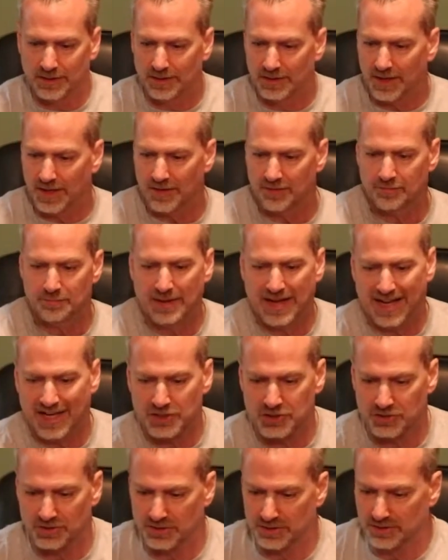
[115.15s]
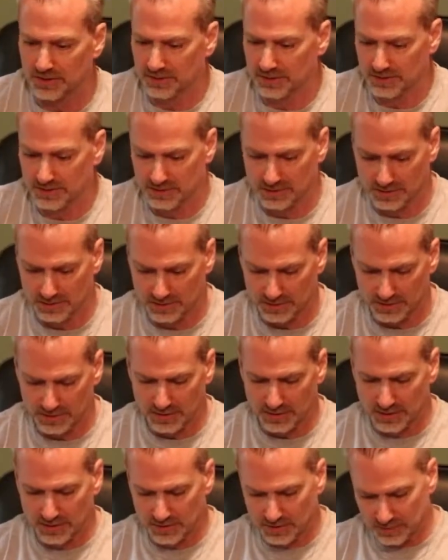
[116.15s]
I've badgered
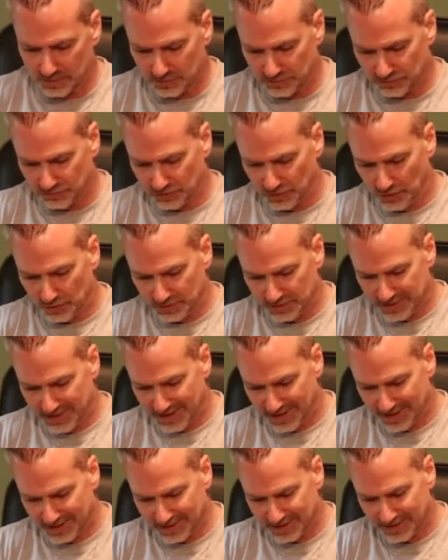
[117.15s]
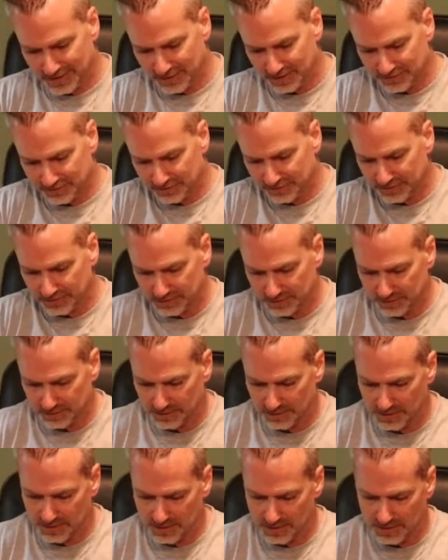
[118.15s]
Flowitech enough
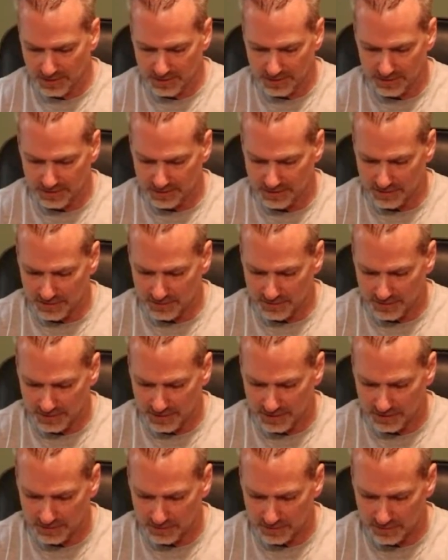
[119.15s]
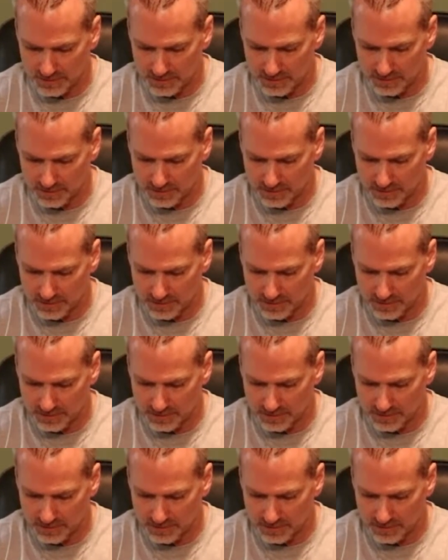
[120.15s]
in these videos?